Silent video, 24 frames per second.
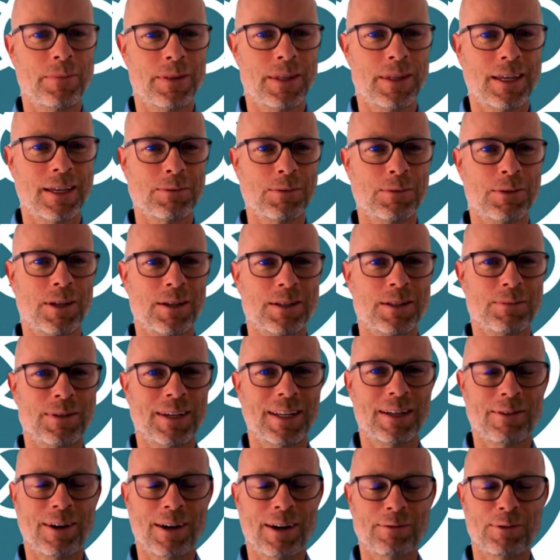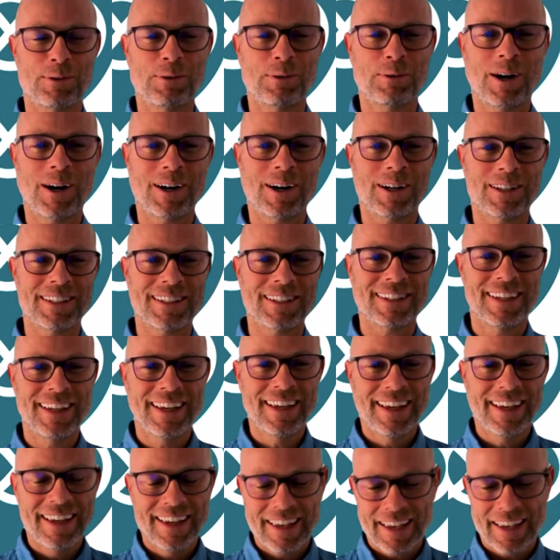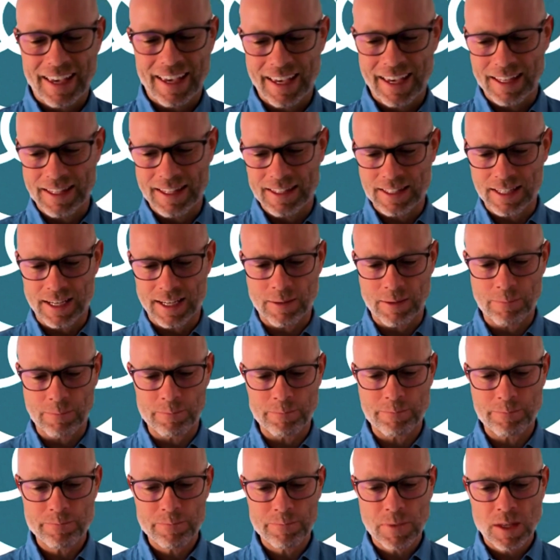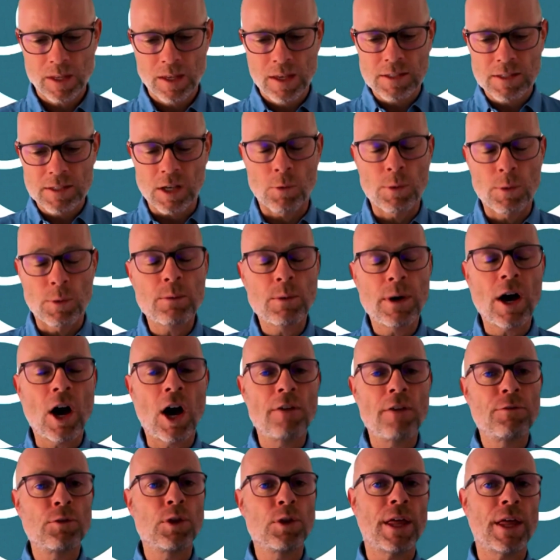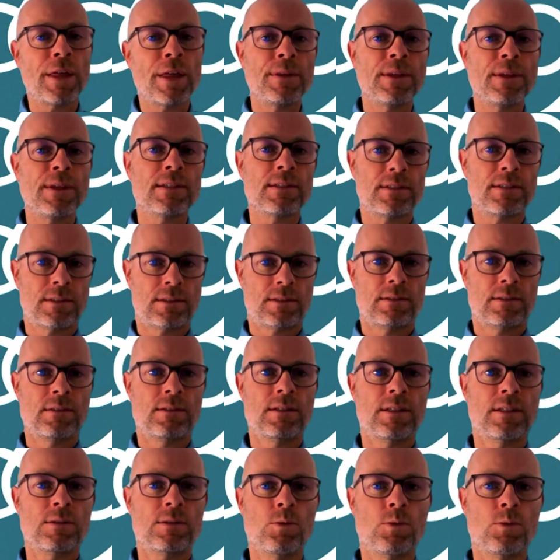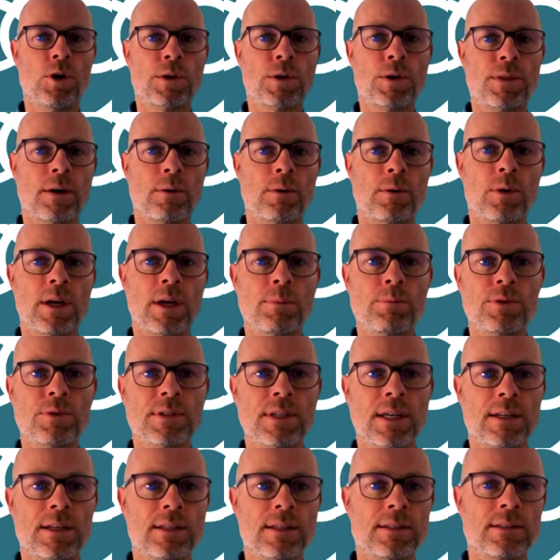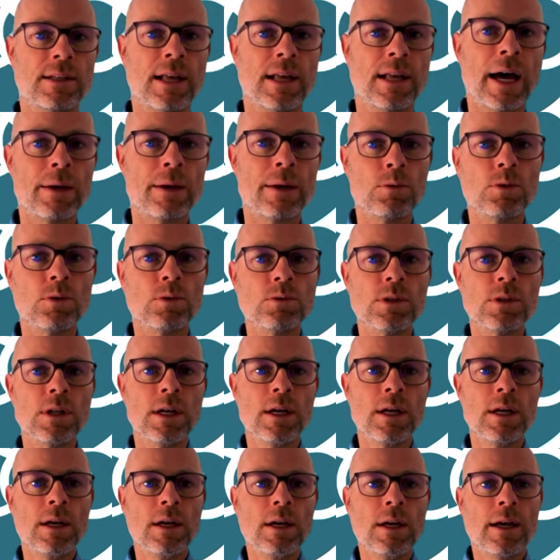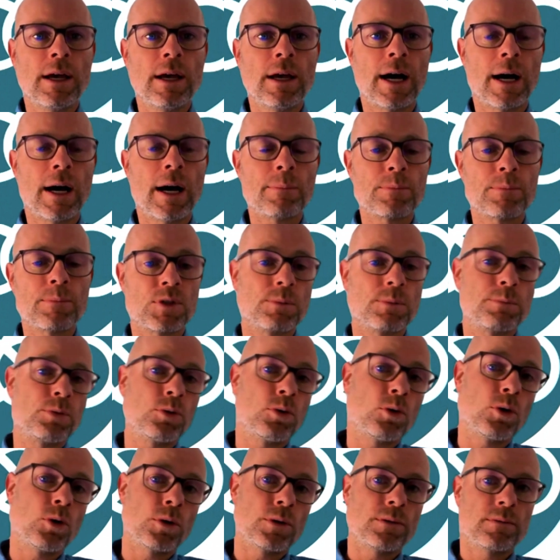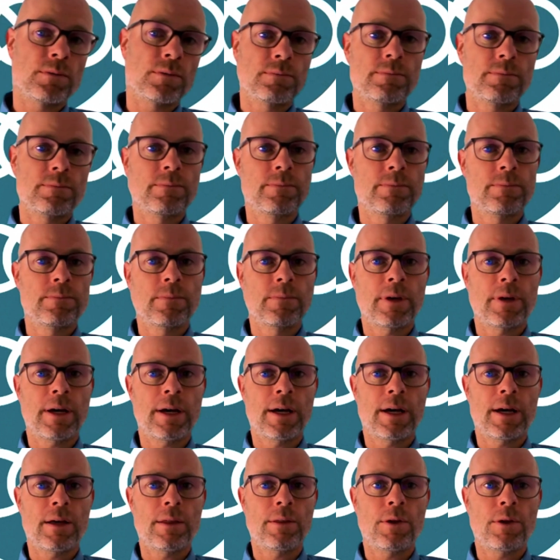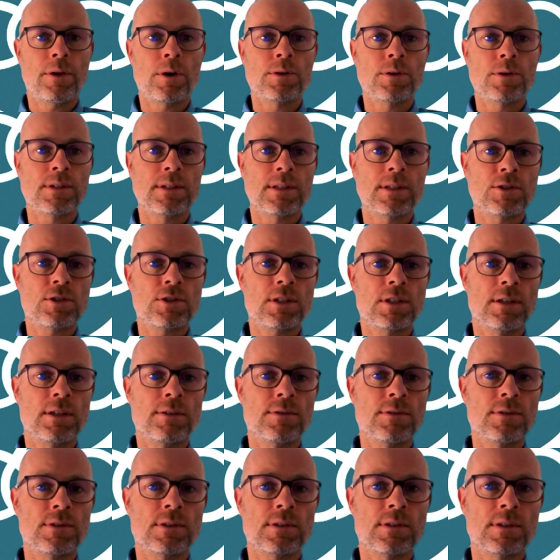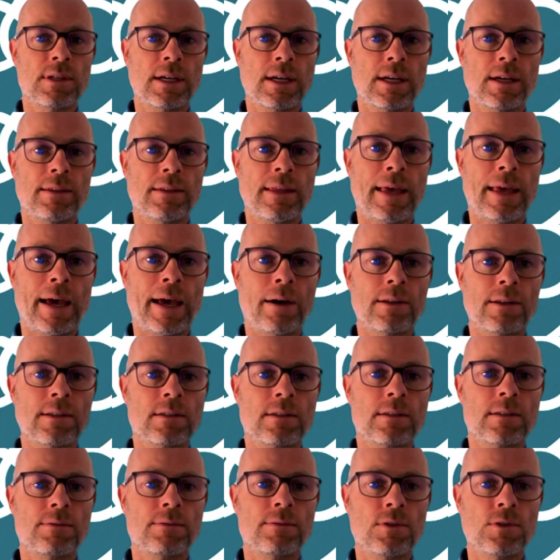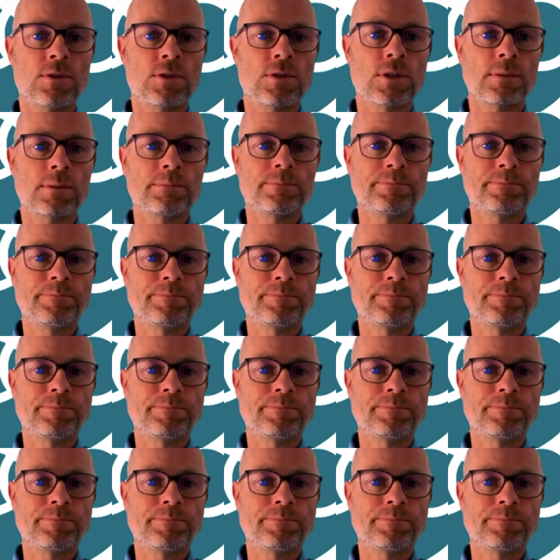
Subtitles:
As we know, it's been around for a while, and so we're hopeful that this work that we're presenting today will support those initiatives now and into the future.